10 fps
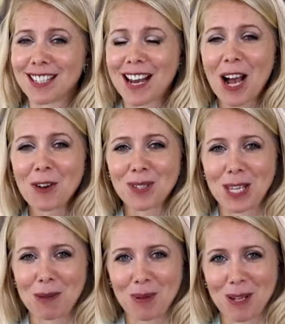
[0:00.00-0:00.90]
at
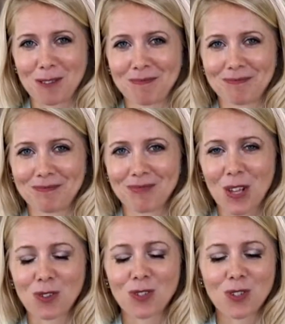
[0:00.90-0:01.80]
housekeeping.
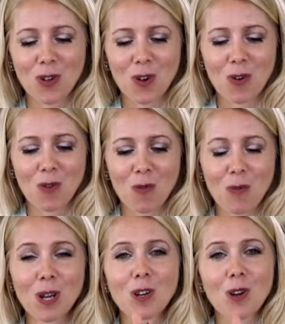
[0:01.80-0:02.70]
So
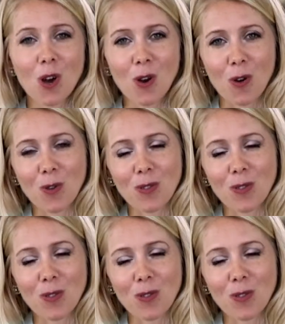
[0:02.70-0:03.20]
we know